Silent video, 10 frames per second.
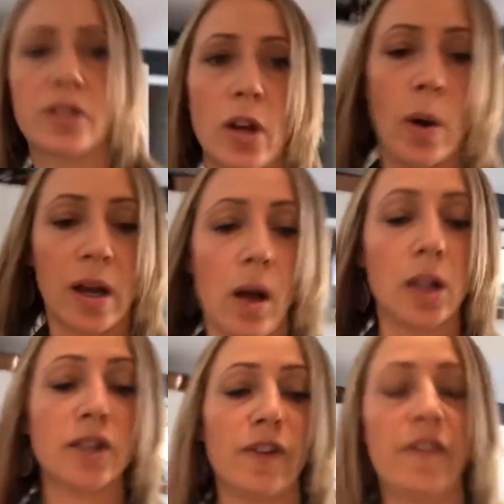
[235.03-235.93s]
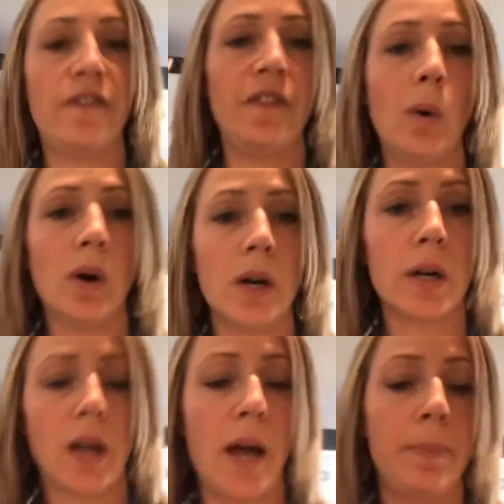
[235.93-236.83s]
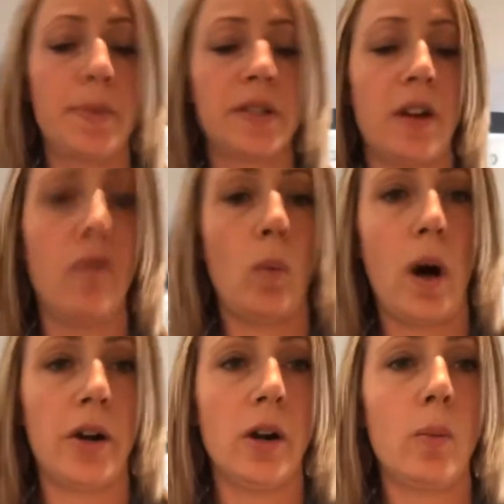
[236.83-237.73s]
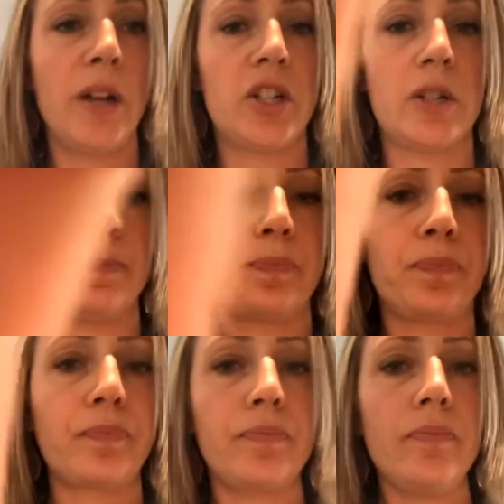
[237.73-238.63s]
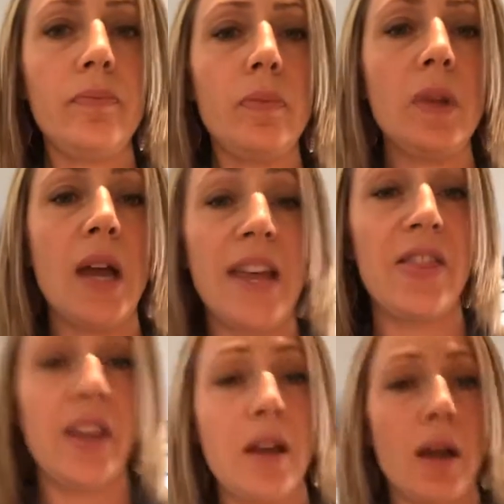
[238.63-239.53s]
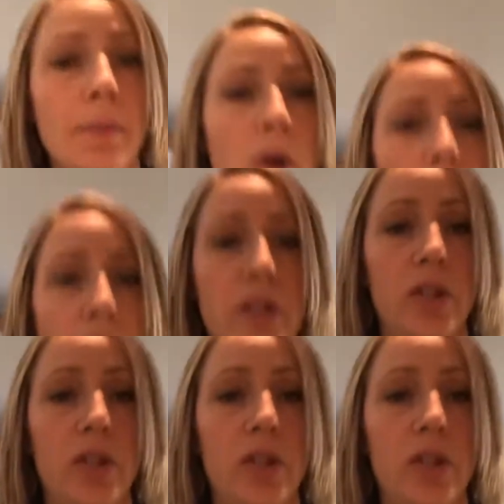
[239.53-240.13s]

So it calls for 4 cups of water, which I think I'm going